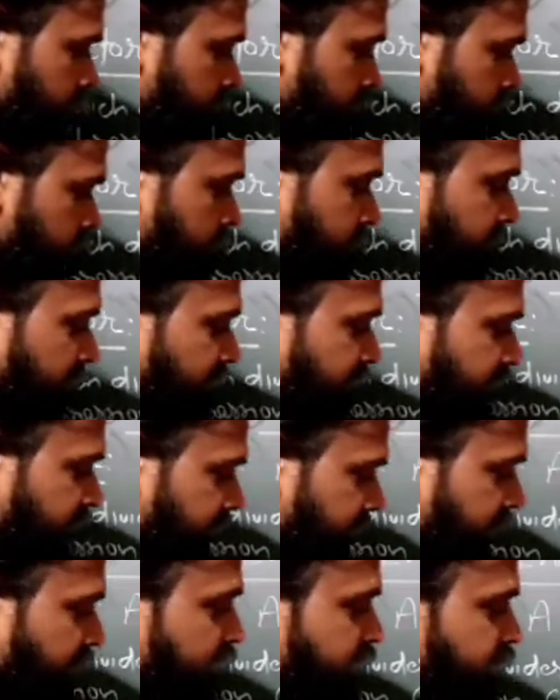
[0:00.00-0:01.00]
So then
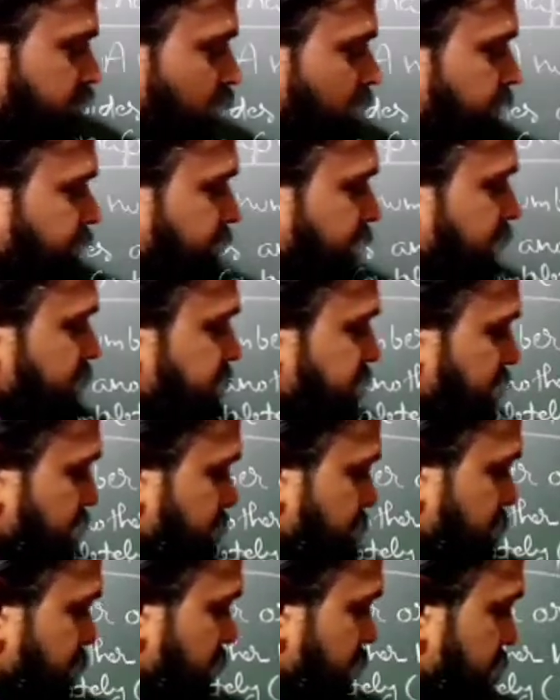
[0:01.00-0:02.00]
each of these
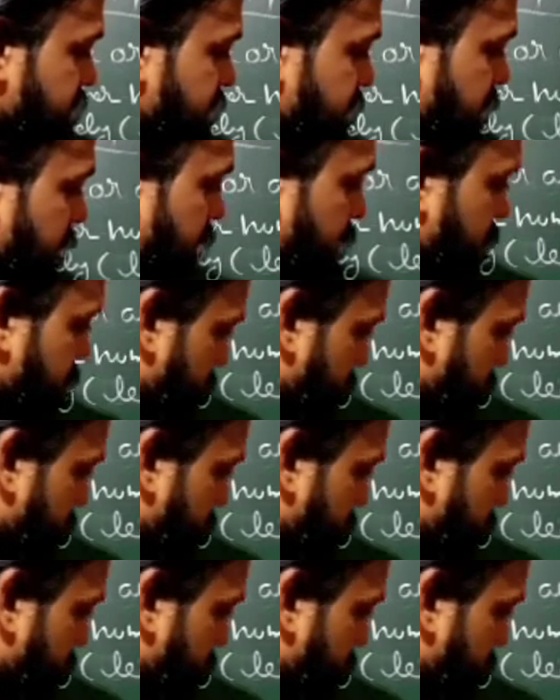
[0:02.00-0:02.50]
numbers in